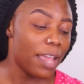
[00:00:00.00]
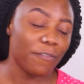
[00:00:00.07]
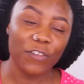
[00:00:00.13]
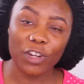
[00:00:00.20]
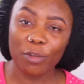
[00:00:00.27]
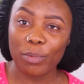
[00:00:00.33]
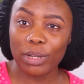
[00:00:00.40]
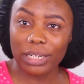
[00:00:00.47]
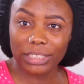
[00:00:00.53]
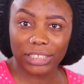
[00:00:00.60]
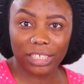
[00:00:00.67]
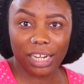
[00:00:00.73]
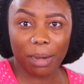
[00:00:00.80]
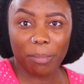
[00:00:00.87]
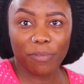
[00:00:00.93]
and follow me on
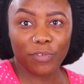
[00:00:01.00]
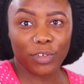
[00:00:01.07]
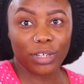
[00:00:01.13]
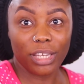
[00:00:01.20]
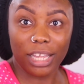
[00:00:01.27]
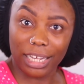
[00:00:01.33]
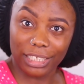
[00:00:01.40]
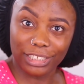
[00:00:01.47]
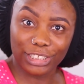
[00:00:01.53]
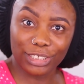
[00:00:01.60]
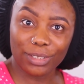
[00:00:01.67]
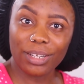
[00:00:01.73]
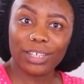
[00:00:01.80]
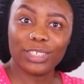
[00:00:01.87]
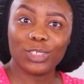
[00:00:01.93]
Instagram if you'd like
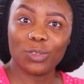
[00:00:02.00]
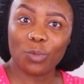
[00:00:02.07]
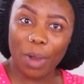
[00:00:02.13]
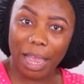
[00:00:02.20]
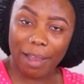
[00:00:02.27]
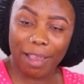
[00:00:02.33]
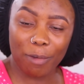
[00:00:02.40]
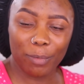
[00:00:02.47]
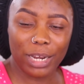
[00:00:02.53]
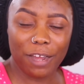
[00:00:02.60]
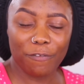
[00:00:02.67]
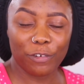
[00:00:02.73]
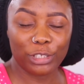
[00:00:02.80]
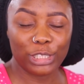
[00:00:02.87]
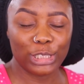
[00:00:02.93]
to as well. And
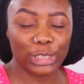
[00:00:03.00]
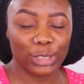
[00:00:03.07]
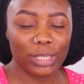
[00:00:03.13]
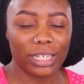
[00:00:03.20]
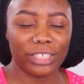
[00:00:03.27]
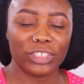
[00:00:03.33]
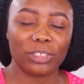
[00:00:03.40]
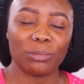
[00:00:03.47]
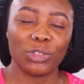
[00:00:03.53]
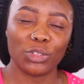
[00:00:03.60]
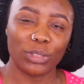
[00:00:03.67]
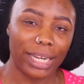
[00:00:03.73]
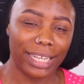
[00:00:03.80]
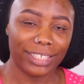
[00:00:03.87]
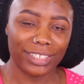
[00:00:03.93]
without further ado, let's jump
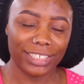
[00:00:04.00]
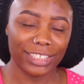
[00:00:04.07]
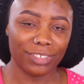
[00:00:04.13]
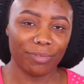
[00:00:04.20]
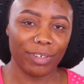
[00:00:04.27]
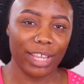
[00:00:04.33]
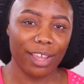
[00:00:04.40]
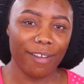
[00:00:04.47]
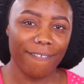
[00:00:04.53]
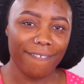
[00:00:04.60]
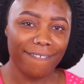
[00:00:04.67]
straight into this video.